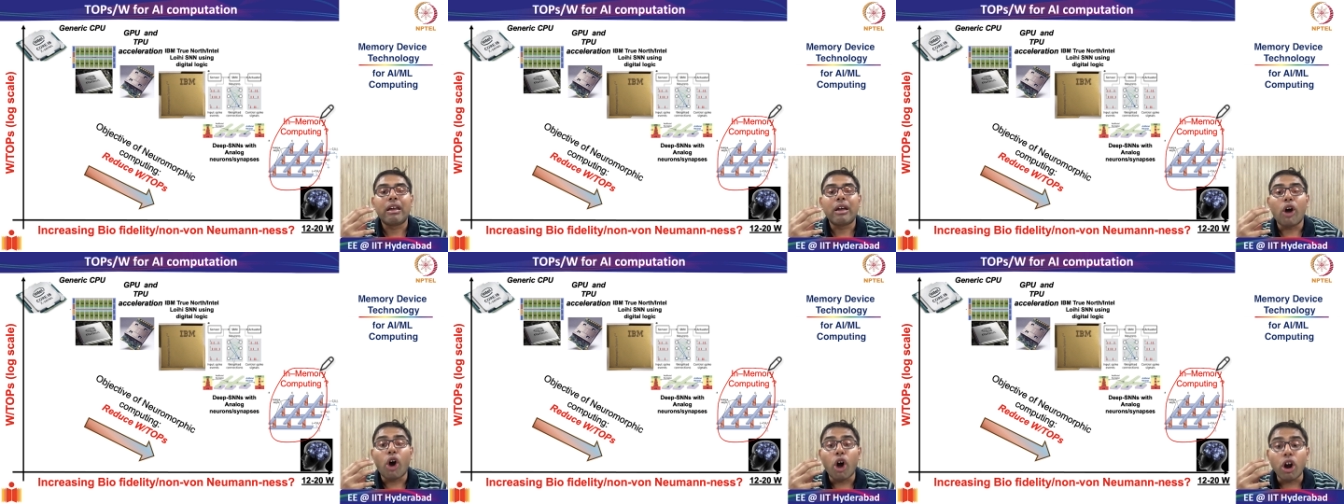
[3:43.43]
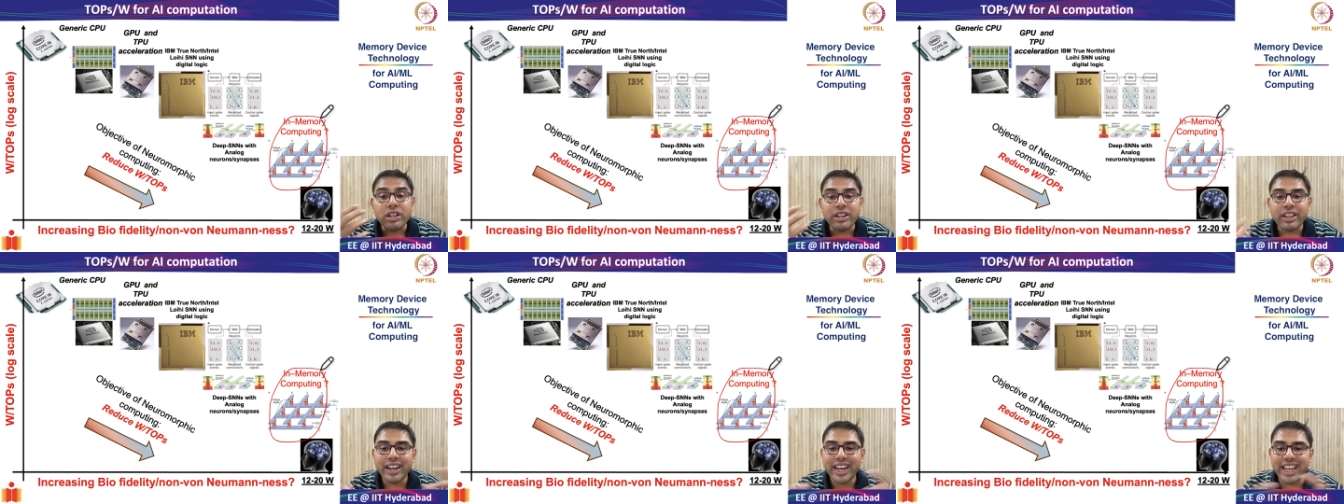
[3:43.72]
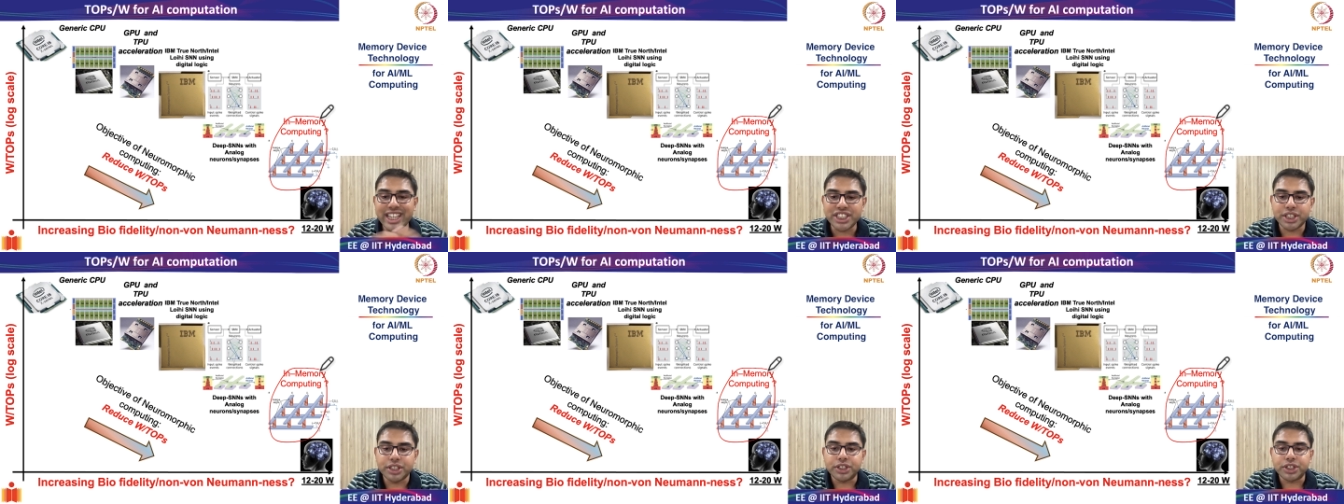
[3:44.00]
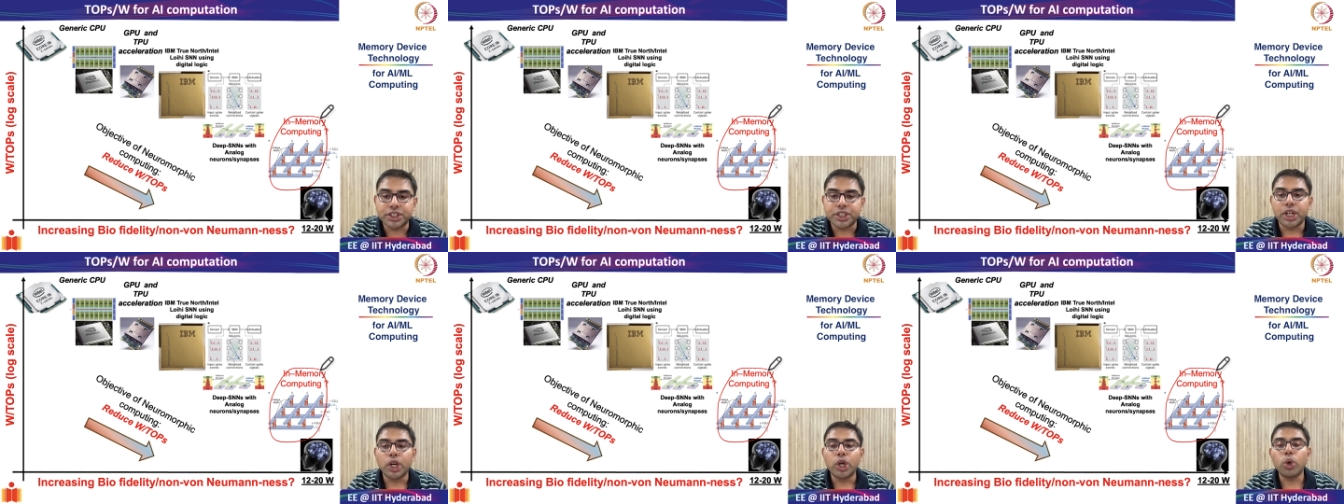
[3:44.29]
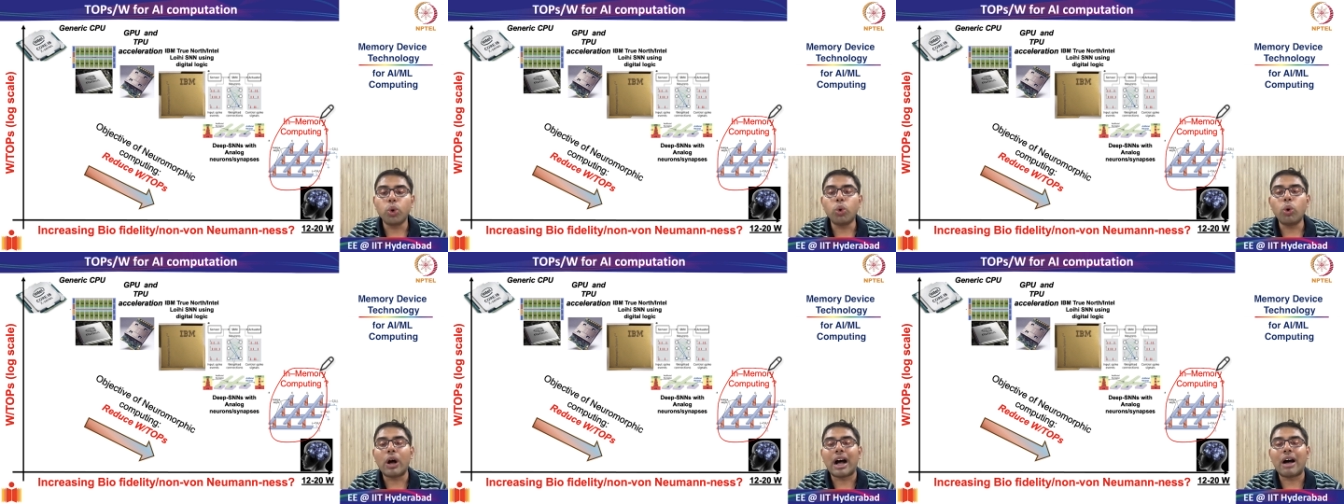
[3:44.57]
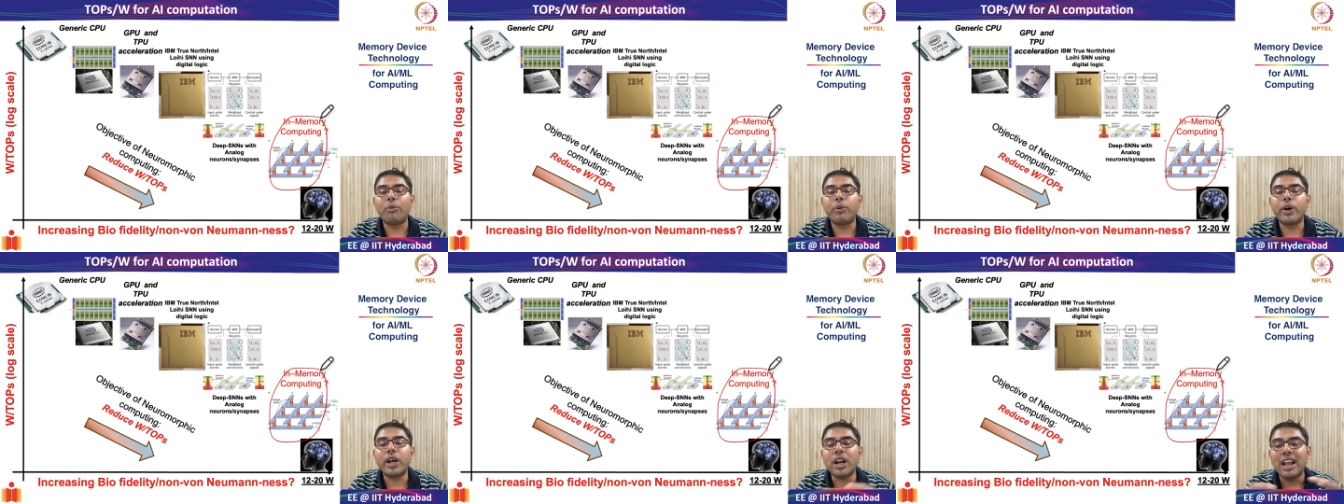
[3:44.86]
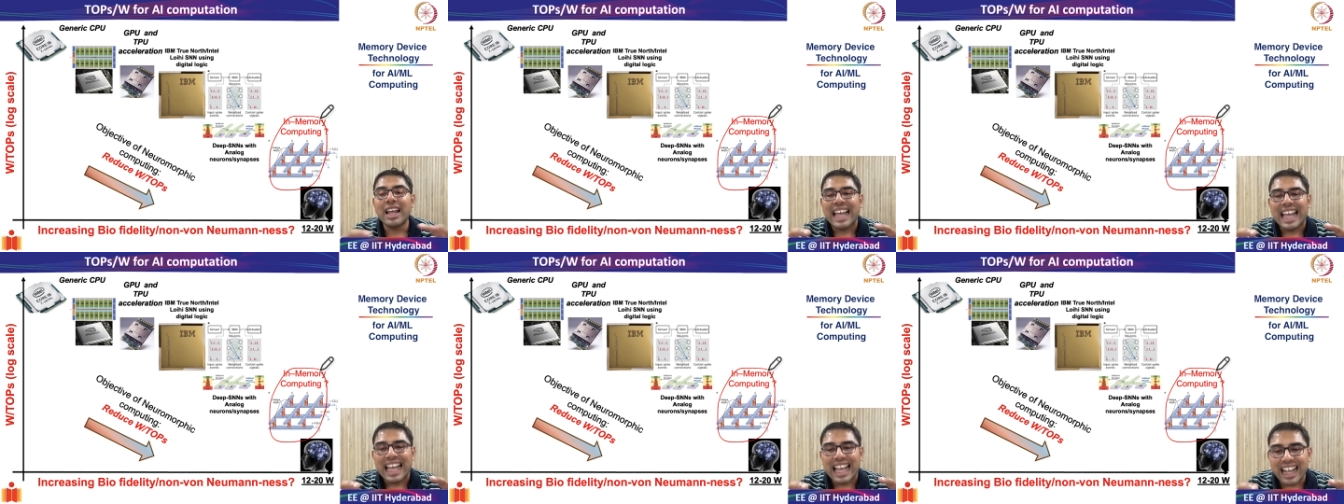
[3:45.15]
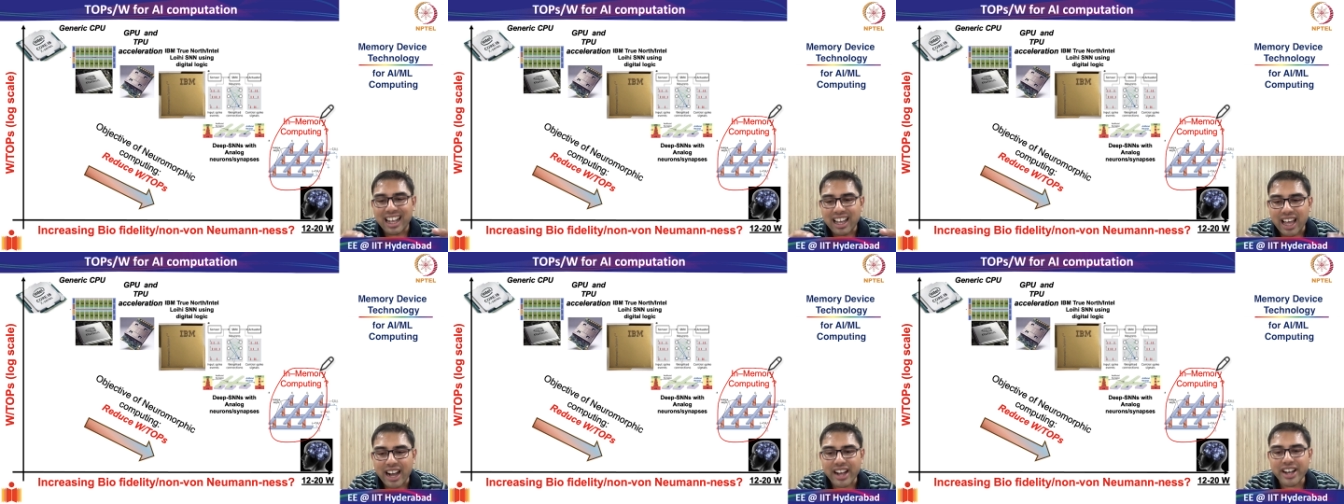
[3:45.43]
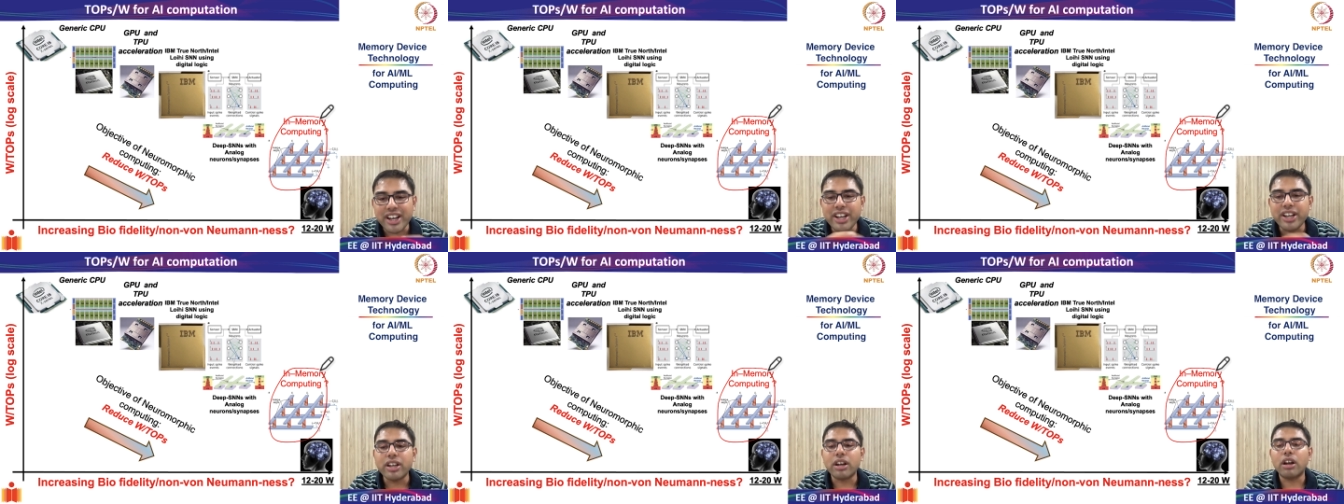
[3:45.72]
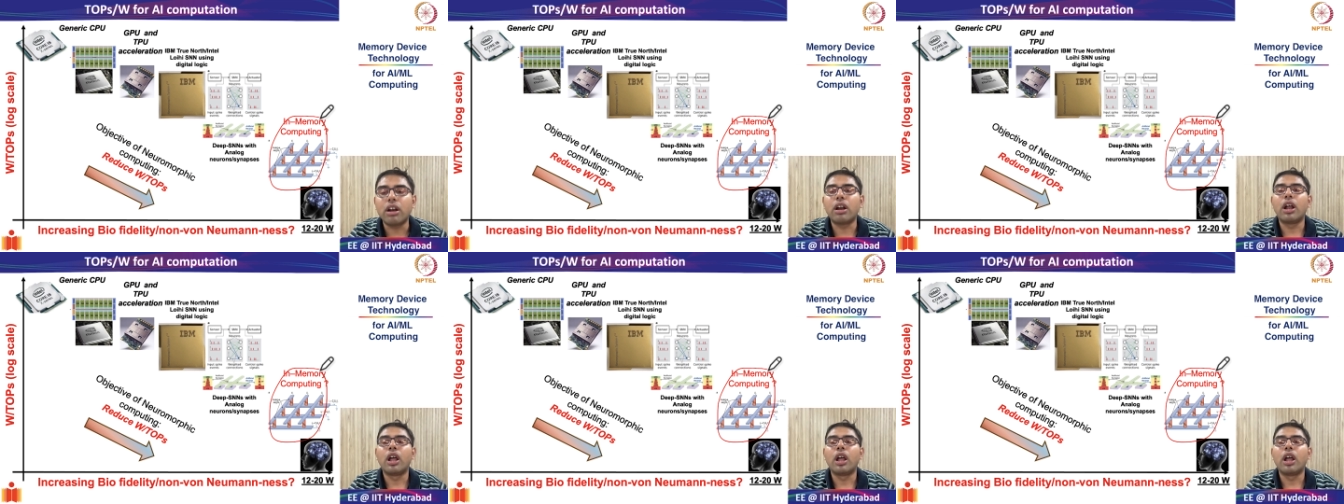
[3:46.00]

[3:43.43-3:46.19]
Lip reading: alterations to our current